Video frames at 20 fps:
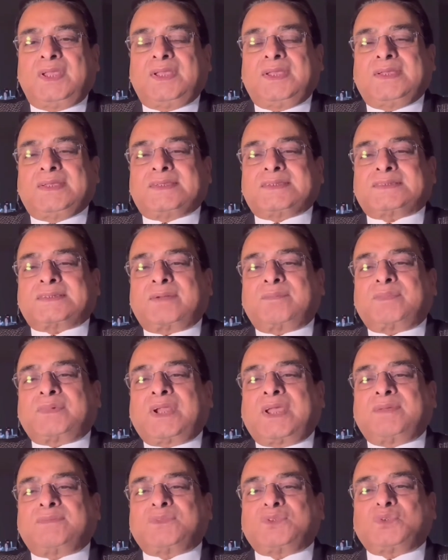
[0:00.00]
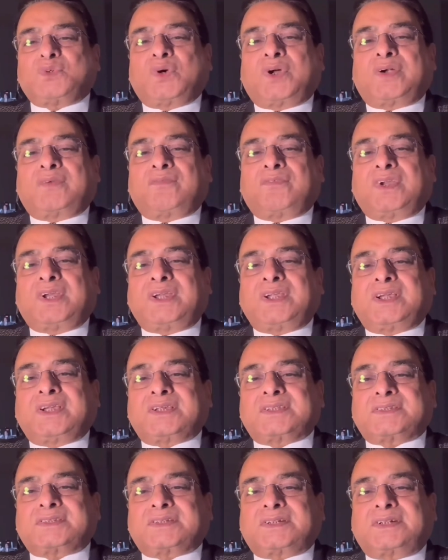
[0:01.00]
Sometimes you are very
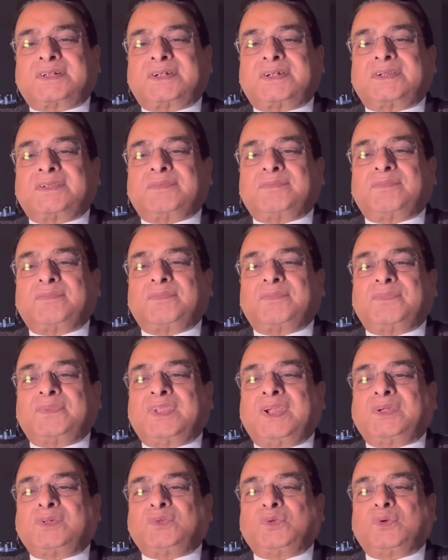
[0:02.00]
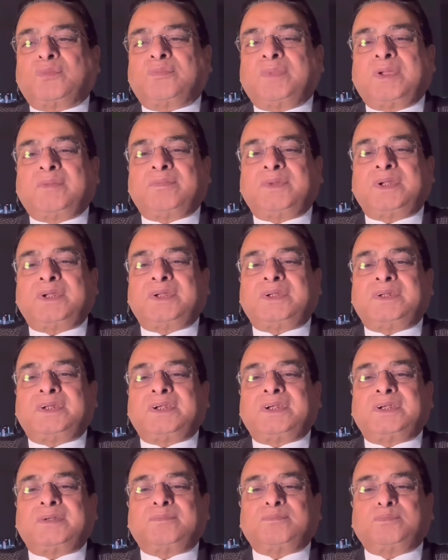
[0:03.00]
concerned that your baby
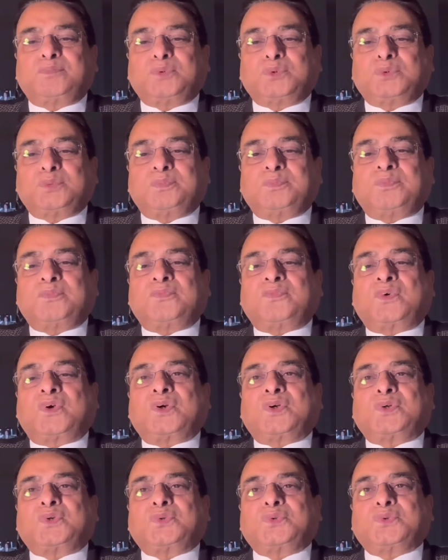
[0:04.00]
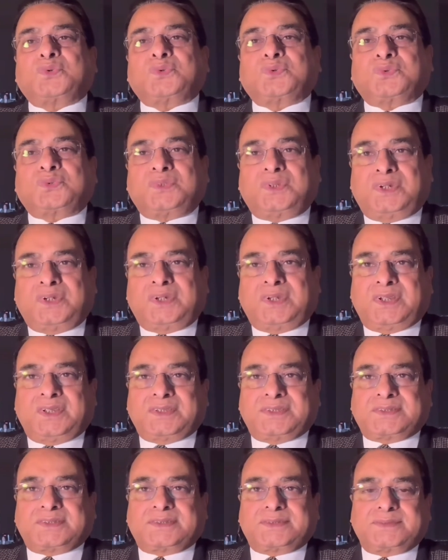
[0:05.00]
didn't poop for 2 to 3
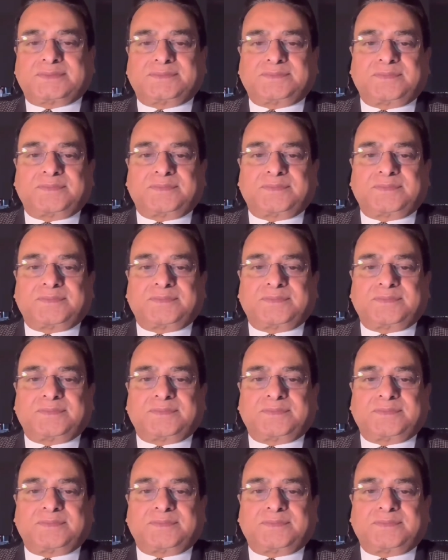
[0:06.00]
days.